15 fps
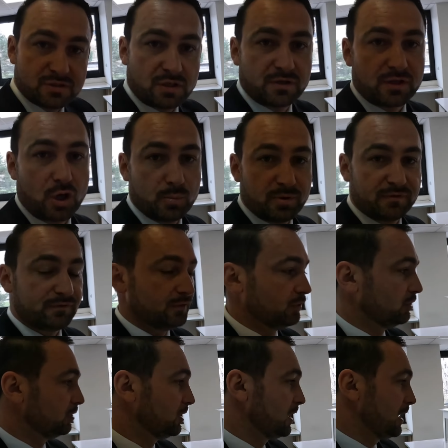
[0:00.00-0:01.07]
on the upper
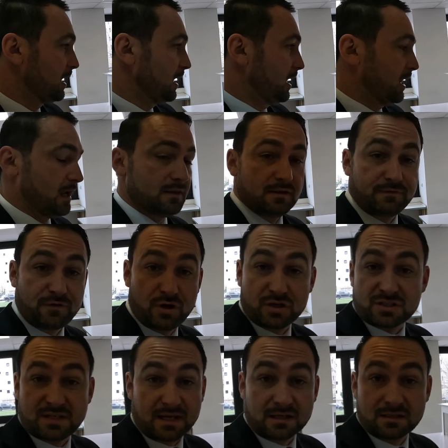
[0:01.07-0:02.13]
floor in the
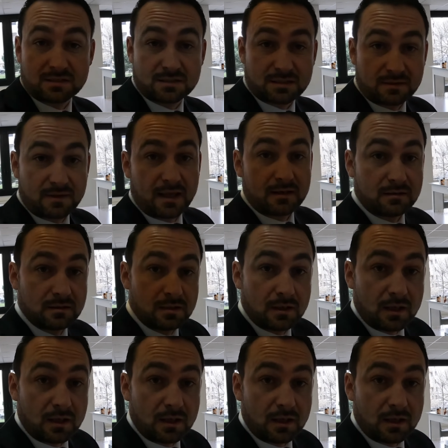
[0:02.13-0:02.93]
first, second, and then